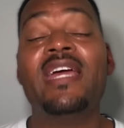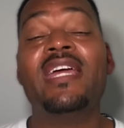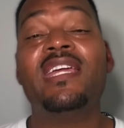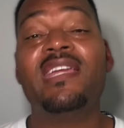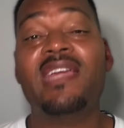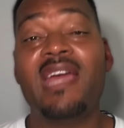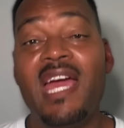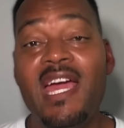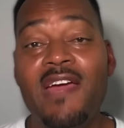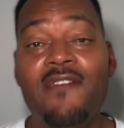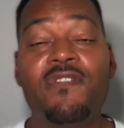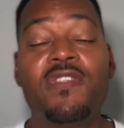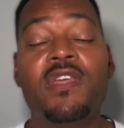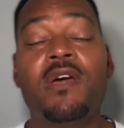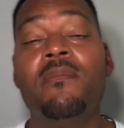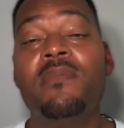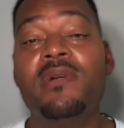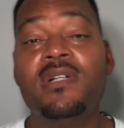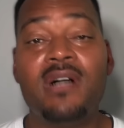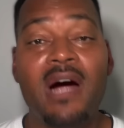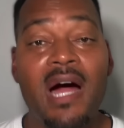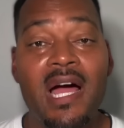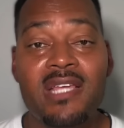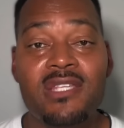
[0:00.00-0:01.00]
gave them
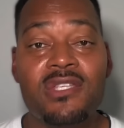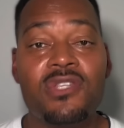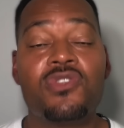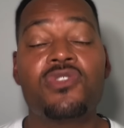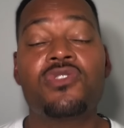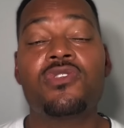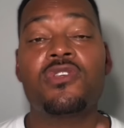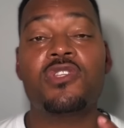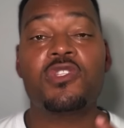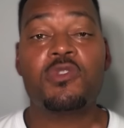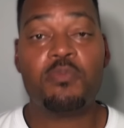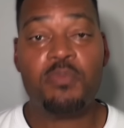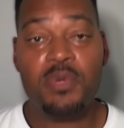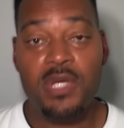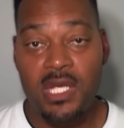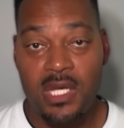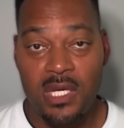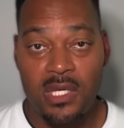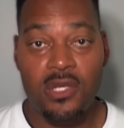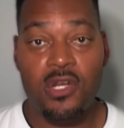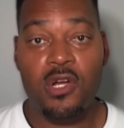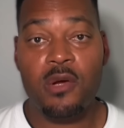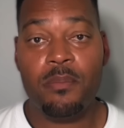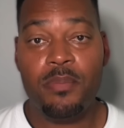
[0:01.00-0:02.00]
license to speak
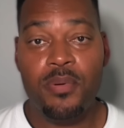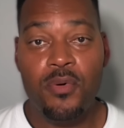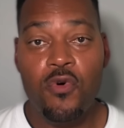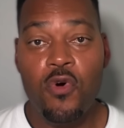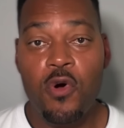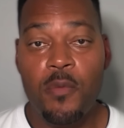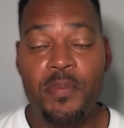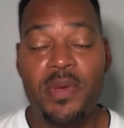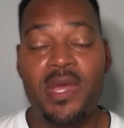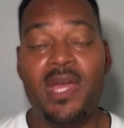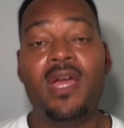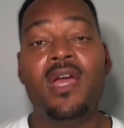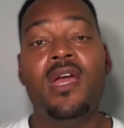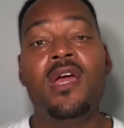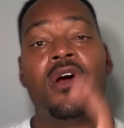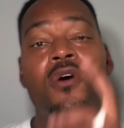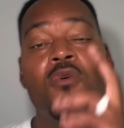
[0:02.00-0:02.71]
in their pulpit.